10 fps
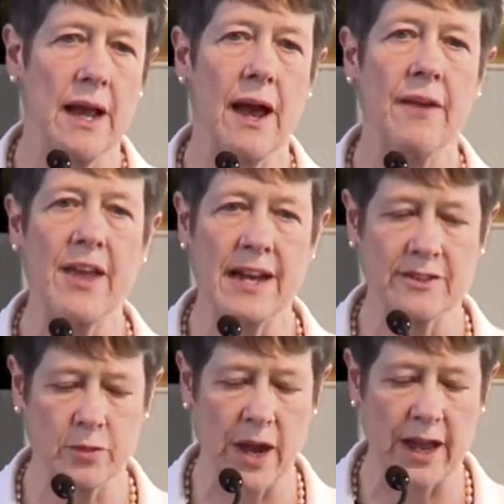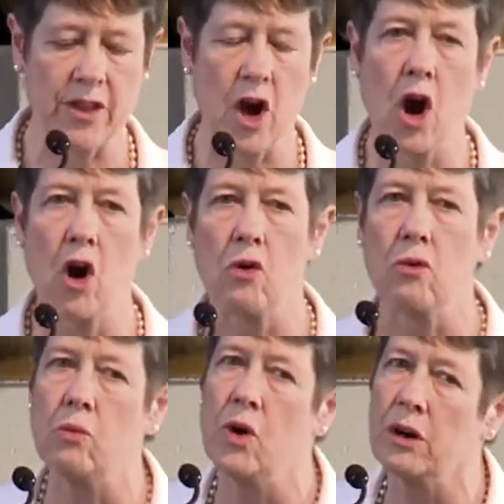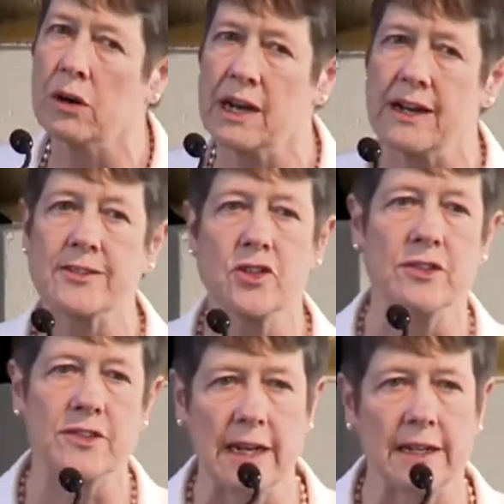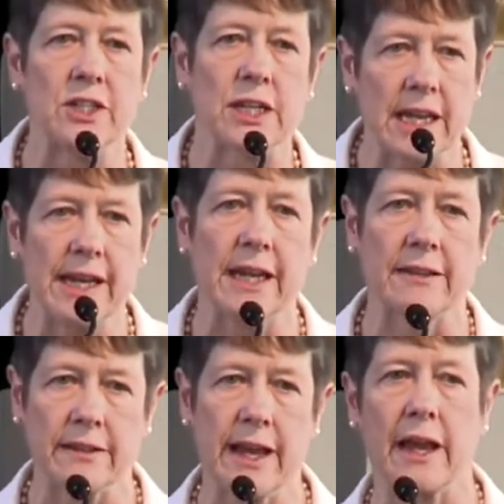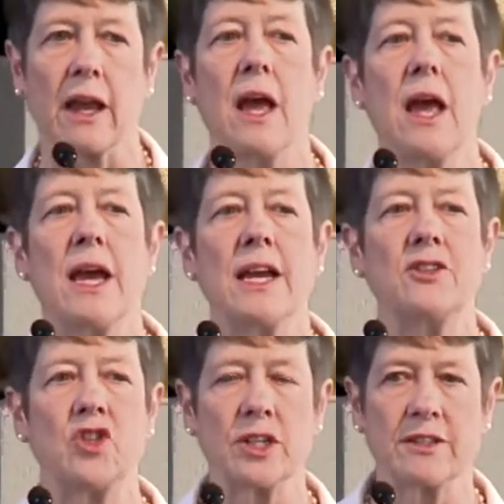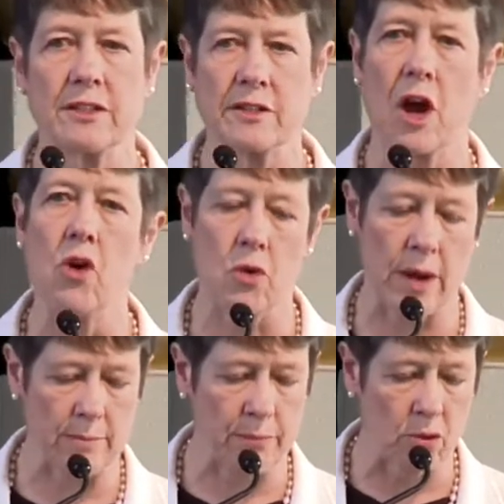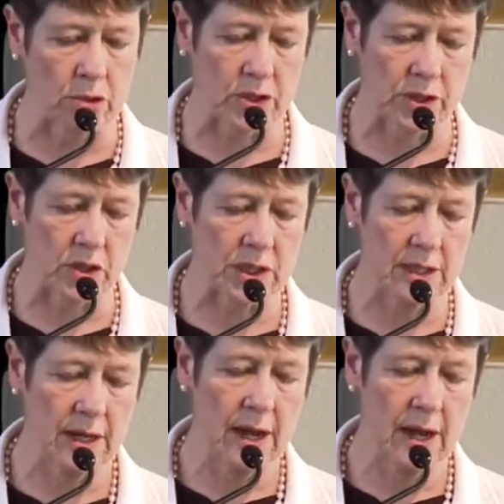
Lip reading: And that's where the whole world-class New Zealander Kia thing is just so important.